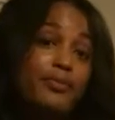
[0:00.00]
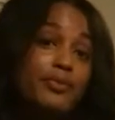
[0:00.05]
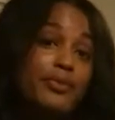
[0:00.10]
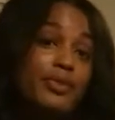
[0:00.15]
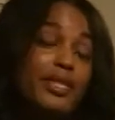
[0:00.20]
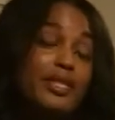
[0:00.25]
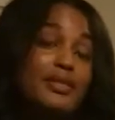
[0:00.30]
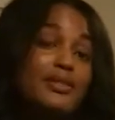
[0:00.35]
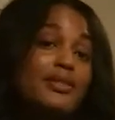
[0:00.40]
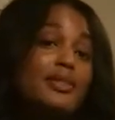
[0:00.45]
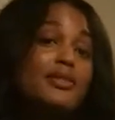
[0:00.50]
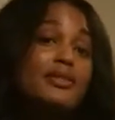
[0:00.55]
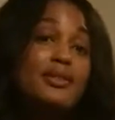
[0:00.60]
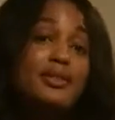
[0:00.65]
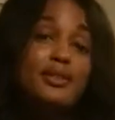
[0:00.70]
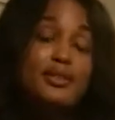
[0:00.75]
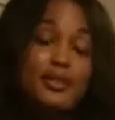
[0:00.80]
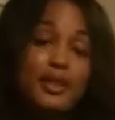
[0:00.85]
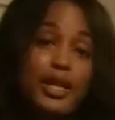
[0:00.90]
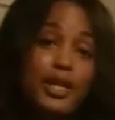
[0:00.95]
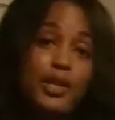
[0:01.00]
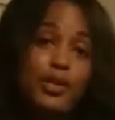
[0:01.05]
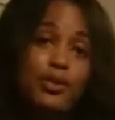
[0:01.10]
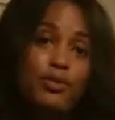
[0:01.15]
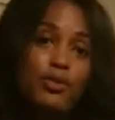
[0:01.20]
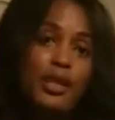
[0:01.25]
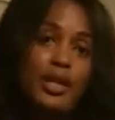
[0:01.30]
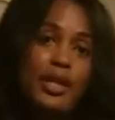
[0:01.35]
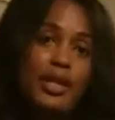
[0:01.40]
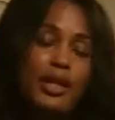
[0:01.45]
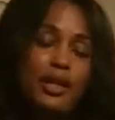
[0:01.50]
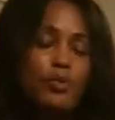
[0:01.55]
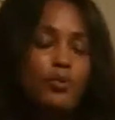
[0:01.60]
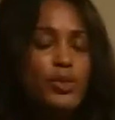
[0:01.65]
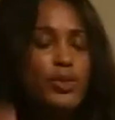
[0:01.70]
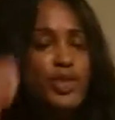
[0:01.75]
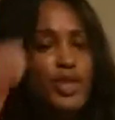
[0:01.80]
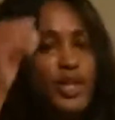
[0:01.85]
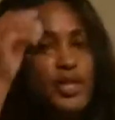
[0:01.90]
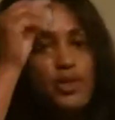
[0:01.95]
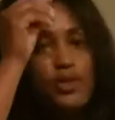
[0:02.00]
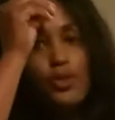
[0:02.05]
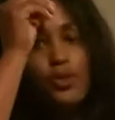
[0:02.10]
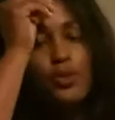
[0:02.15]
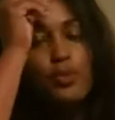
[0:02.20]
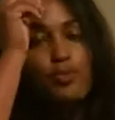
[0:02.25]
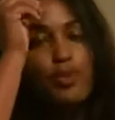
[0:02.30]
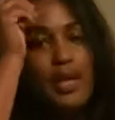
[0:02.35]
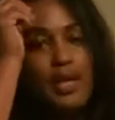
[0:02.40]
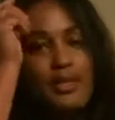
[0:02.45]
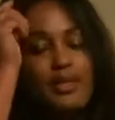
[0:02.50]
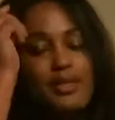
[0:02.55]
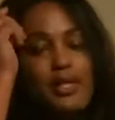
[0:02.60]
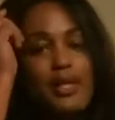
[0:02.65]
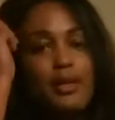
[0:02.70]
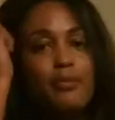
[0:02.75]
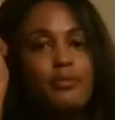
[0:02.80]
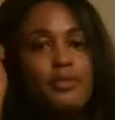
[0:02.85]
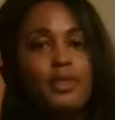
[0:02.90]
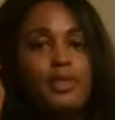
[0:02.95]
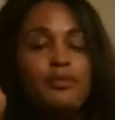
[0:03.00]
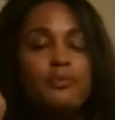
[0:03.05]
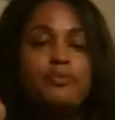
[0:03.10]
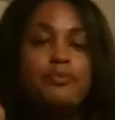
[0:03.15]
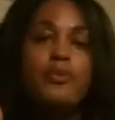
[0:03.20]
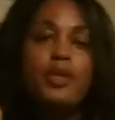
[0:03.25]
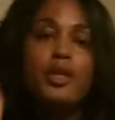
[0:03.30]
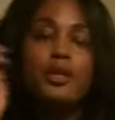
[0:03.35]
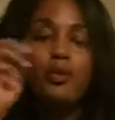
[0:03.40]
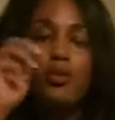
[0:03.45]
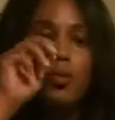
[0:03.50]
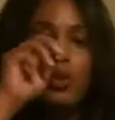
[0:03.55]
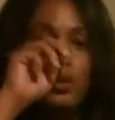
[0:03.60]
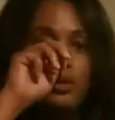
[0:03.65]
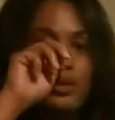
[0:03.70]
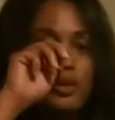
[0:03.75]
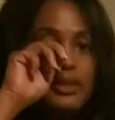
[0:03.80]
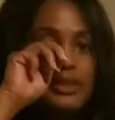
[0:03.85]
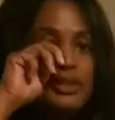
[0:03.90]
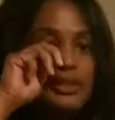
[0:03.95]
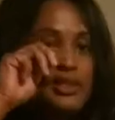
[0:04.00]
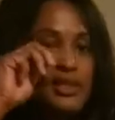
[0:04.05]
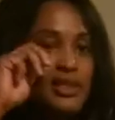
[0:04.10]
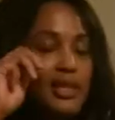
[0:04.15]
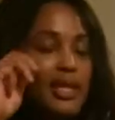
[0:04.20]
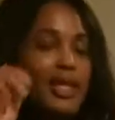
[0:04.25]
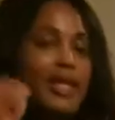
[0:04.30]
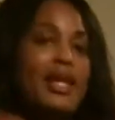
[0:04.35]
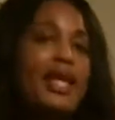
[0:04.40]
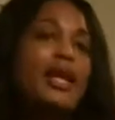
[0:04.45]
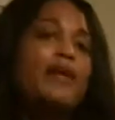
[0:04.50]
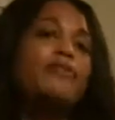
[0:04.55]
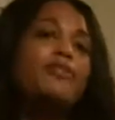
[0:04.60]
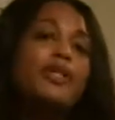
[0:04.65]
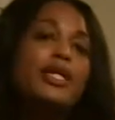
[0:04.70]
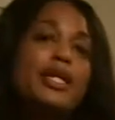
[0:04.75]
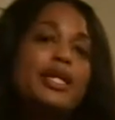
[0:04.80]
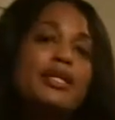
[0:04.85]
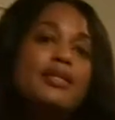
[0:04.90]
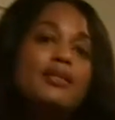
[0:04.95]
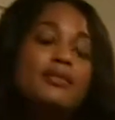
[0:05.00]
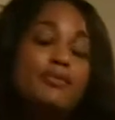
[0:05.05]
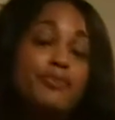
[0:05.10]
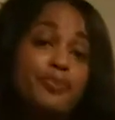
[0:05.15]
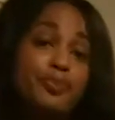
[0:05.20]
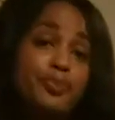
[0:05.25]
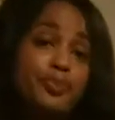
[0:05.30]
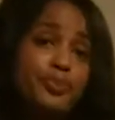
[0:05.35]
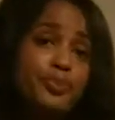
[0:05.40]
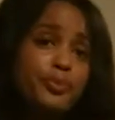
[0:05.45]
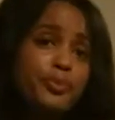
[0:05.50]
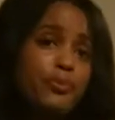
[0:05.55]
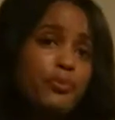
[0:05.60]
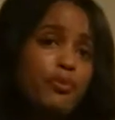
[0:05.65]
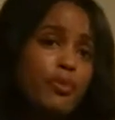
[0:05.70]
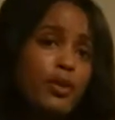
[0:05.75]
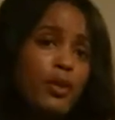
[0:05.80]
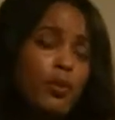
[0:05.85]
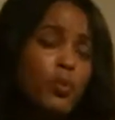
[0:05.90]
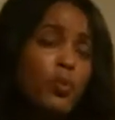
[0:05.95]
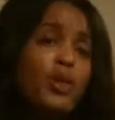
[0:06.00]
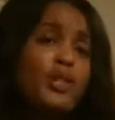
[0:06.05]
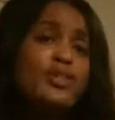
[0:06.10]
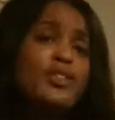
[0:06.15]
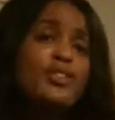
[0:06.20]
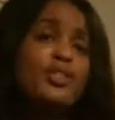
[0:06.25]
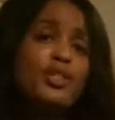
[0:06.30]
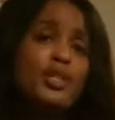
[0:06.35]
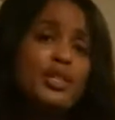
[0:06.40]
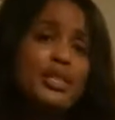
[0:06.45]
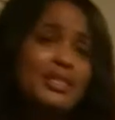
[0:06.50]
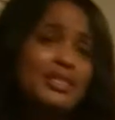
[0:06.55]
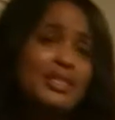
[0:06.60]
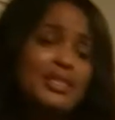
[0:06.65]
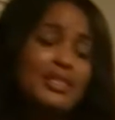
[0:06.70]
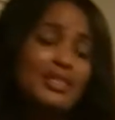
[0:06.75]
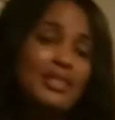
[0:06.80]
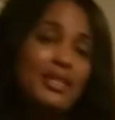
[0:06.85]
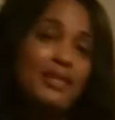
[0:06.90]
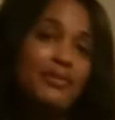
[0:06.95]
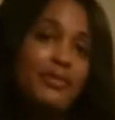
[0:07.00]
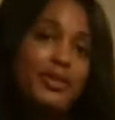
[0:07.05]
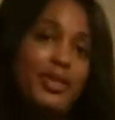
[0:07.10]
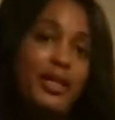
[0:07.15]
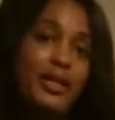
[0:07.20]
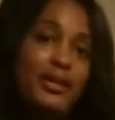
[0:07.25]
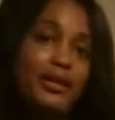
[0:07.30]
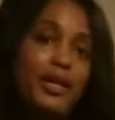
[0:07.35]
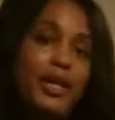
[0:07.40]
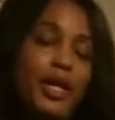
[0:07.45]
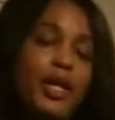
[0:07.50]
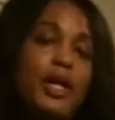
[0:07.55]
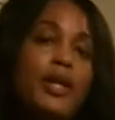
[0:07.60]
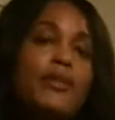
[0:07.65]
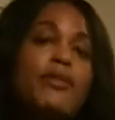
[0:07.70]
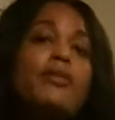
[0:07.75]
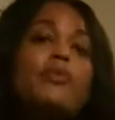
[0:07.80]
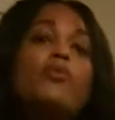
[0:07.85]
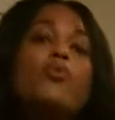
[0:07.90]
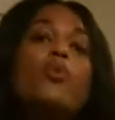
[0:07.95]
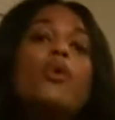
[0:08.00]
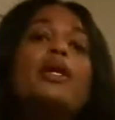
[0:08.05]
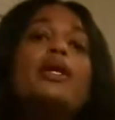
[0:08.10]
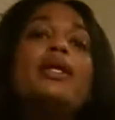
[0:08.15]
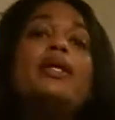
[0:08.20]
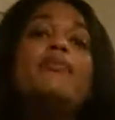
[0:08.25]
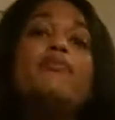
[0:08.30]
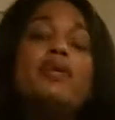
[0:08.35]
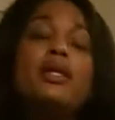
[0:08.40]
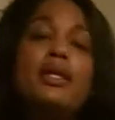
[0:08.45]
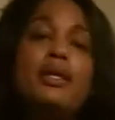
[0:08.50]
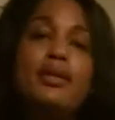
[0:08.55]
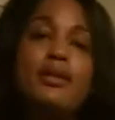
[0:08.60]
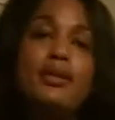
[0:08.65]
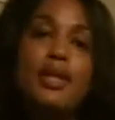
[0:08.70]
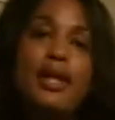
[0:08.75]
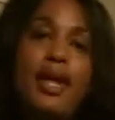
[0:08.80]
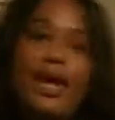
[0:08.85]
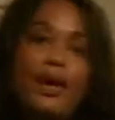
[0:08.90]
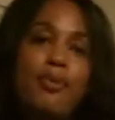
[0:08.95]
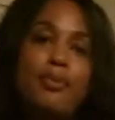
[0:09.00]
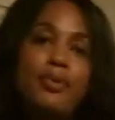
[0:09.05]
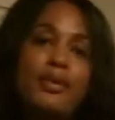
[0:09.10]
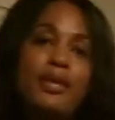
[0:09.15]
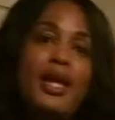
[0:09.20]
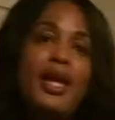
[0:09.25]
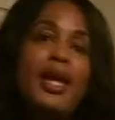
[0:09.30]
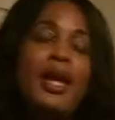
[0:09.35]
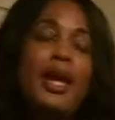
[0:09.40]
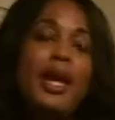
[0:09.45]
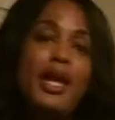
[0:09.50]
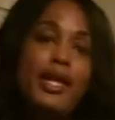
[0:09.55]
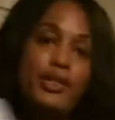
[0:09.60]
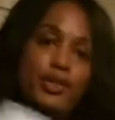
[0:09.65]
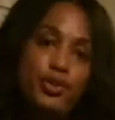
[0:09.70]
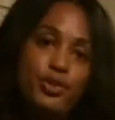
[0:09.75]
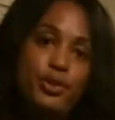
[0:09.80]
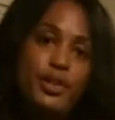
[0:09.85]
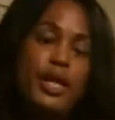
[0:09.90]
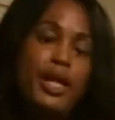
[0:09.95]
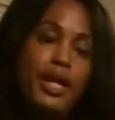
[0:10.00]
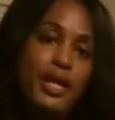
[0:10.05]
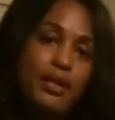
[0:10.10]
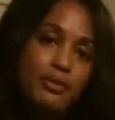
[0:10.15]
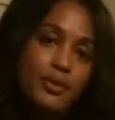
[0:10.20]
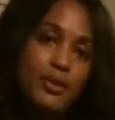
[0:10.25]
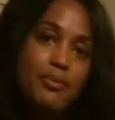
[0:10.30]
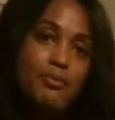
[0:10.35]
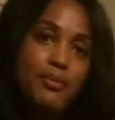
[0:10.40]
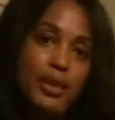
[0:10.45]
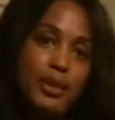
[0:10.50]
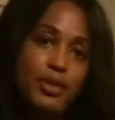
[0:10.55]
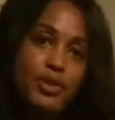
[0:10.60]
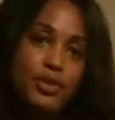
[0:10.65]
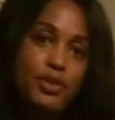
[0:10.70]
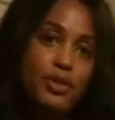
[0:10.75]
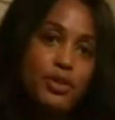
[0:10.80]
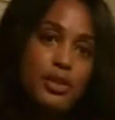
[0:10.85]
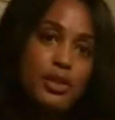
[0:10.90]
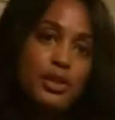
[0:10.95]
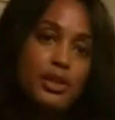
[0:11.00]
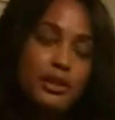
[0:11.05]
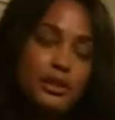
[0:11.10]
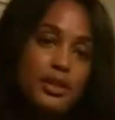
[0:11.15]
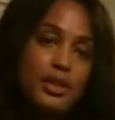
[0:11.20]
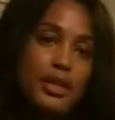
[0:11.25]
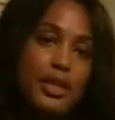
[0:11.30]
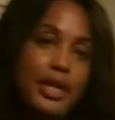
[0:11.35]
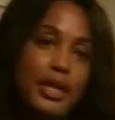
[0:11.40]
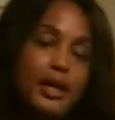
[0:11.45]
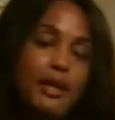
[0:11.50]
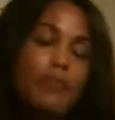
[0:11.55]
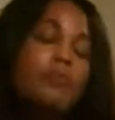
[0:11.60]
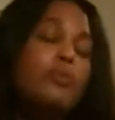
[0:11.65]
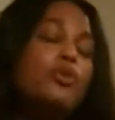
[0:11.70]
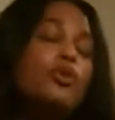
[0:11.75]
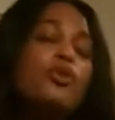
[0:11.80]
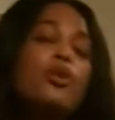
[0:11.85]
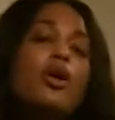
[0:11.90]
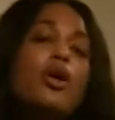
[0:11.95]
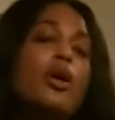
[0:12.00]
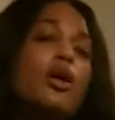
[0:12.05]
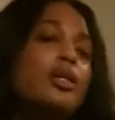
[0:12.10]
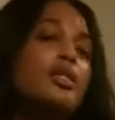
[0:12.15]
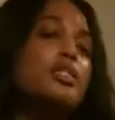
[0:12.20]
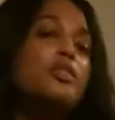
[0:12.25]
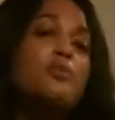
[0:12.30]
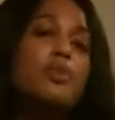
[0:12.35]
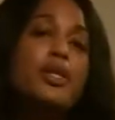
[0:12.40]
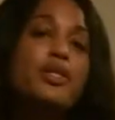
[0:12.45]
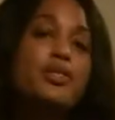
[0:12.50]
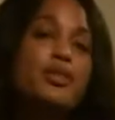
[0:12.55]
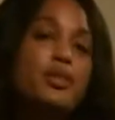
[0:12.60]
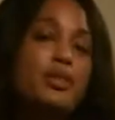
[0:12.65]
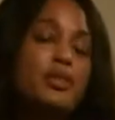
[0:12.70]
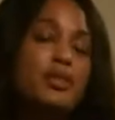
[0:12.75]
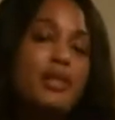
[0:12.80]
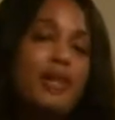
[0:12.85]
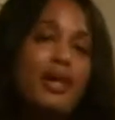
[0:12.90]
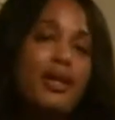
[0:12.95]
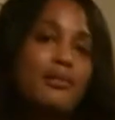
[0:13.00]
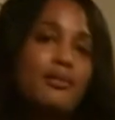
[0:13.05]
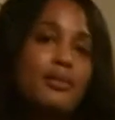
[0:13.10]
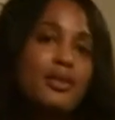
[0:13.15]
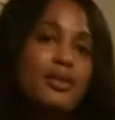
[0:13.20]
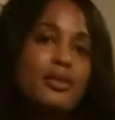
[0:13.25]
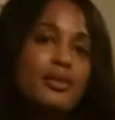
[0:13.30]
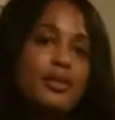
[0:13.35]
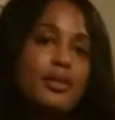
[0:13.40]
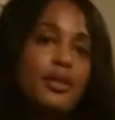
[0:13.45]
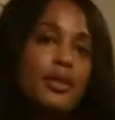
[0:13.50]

the assistance that you need. When Jesus was being tempted, in the wilderness and after he withstood and didn't give in, what immediately happened? Angels came to minister unto him. You're on a special assignment.